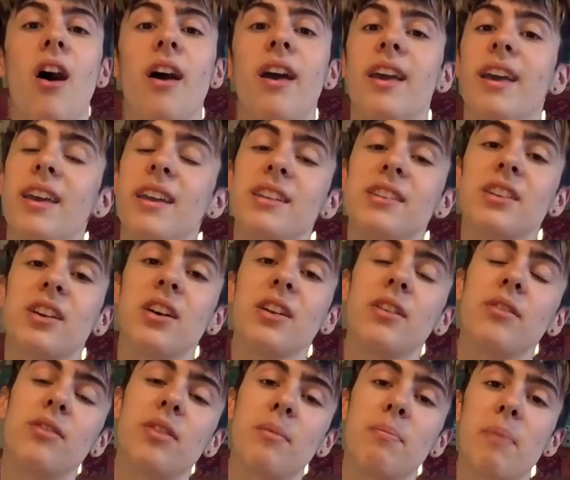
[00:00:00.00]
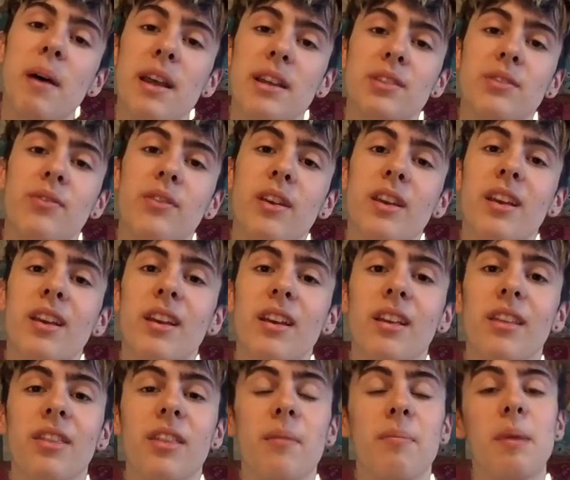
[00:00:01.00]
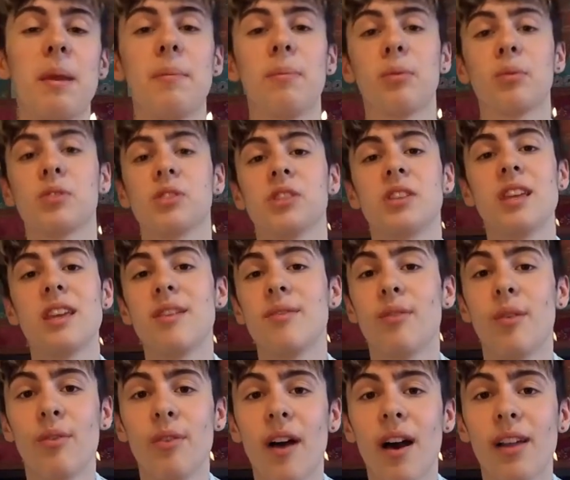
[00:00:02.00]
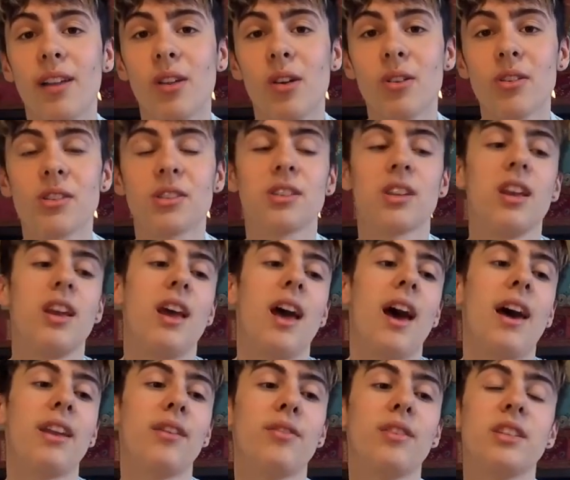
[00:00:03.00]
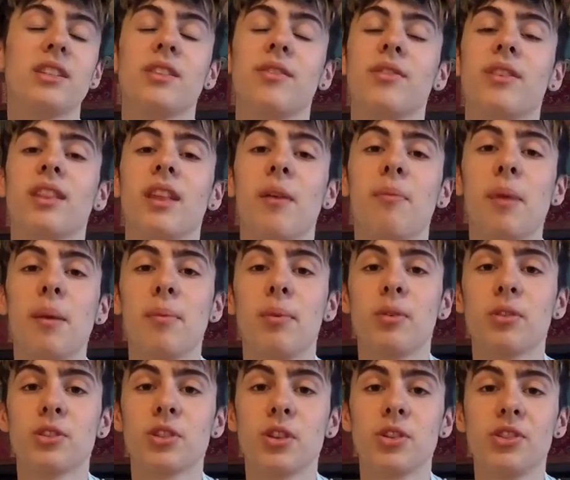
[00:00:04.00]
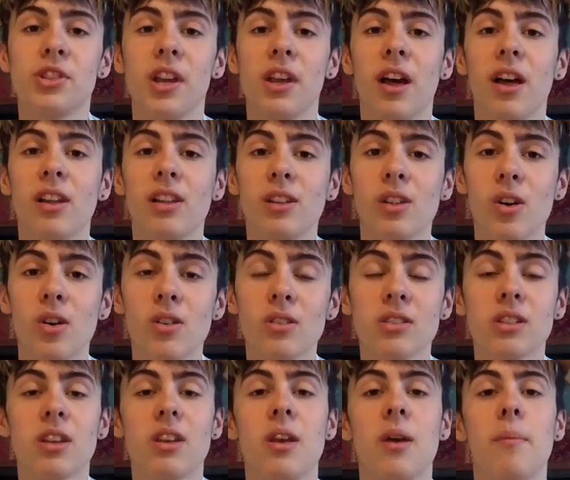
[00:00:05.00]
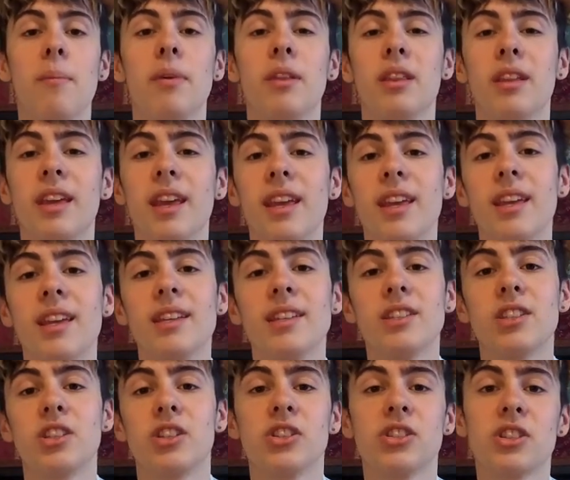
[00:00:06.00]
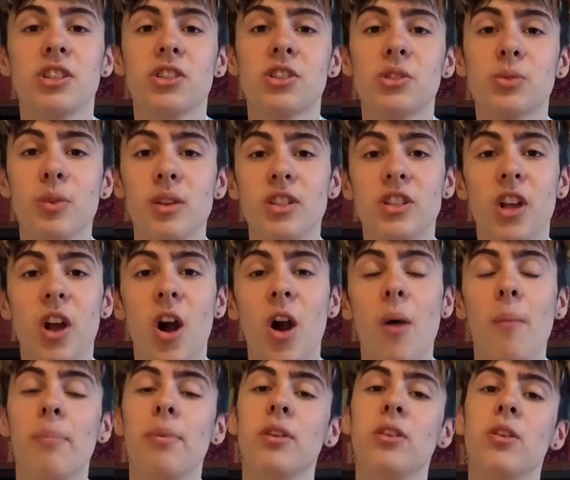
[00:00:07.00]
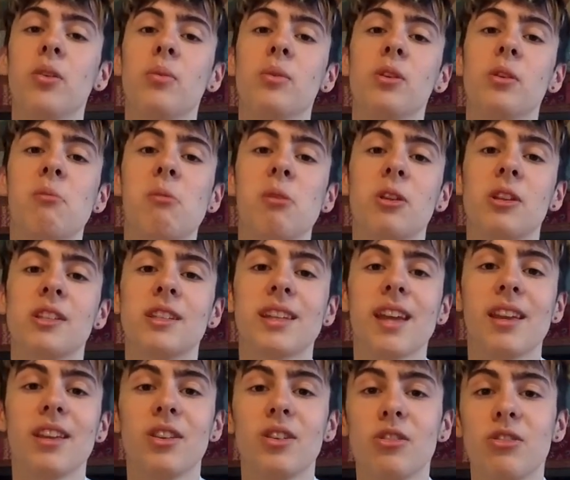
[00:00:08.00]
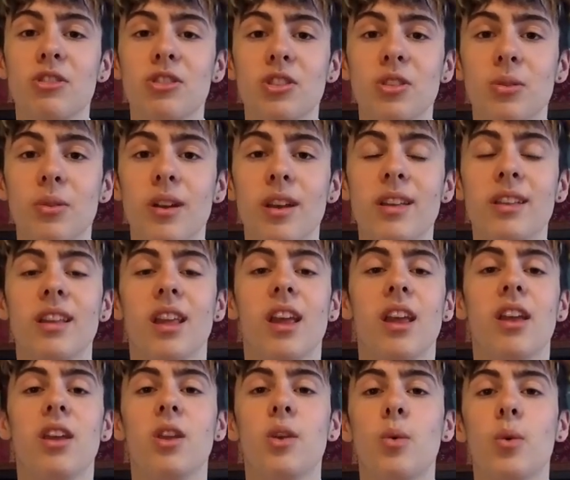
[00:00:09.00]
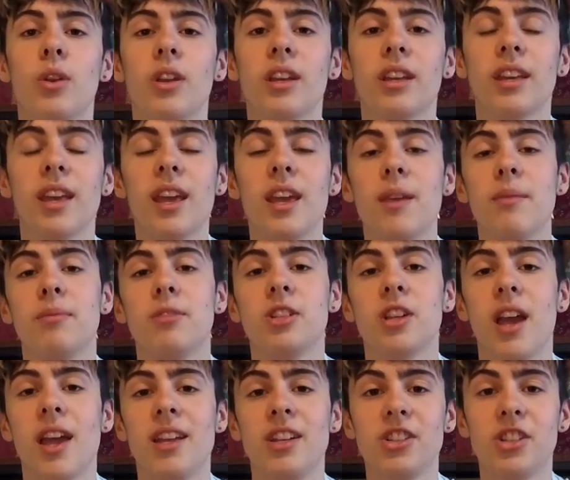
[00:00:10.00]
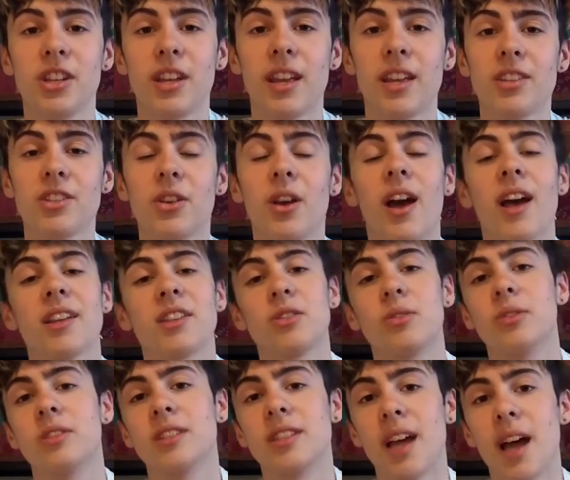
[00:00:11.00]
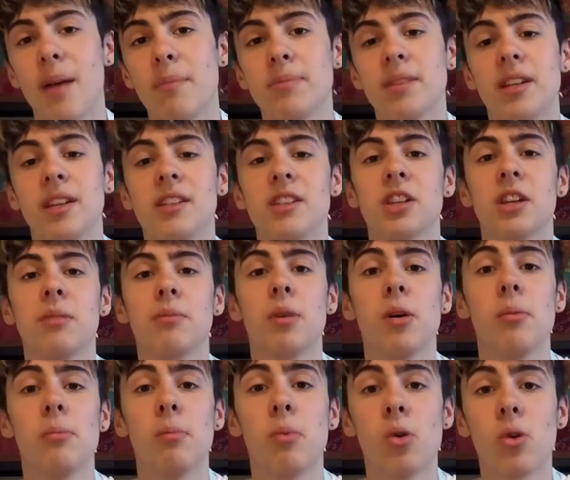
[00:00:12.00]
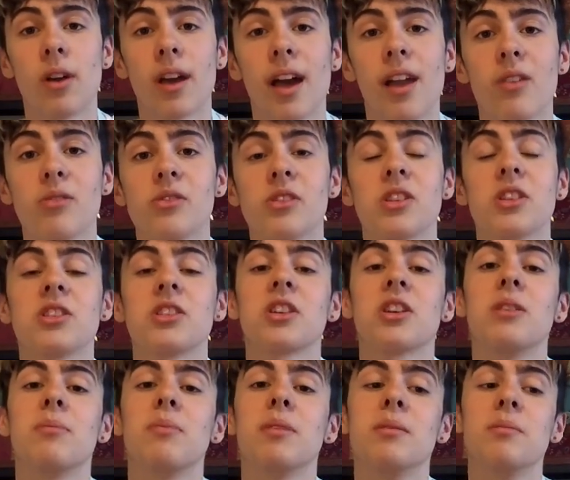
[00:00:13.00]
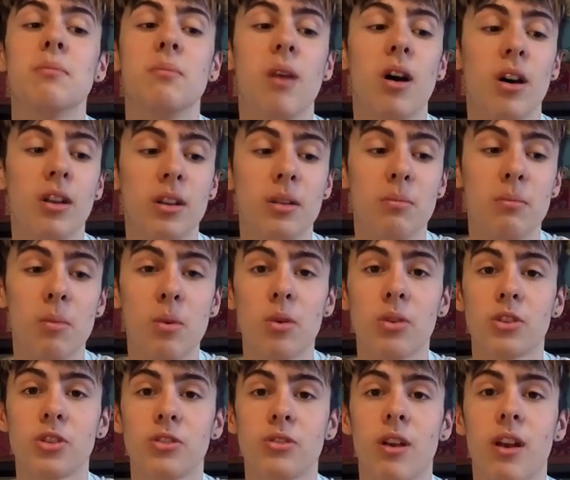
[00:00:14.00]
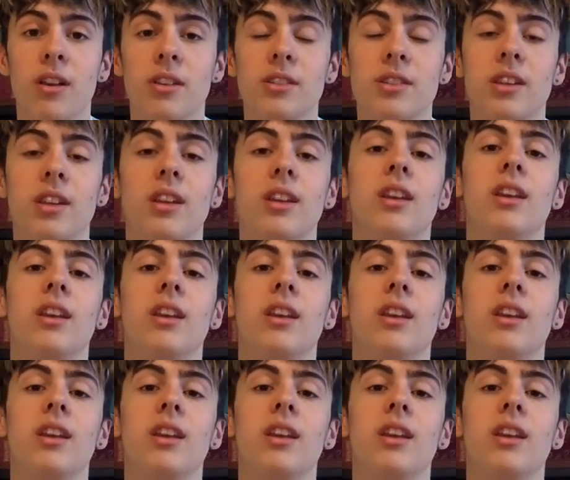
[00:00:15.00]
it is kind of the best thing that people see for fat loss, and I think it's the thing that people associate a lot but the key is just to switch it up. You don't want your body to get used to it. You want to keep changing it so it has to adapt, and it's going to burn more calories, it's going to be under more stress,